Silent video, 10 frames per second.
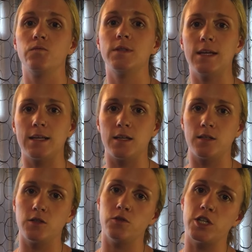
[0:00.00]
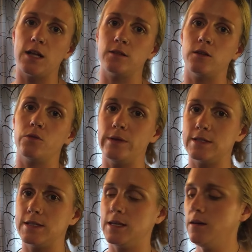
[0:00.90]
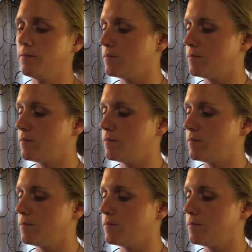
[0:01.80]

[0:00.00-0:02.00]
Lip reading: related to childhood obesity?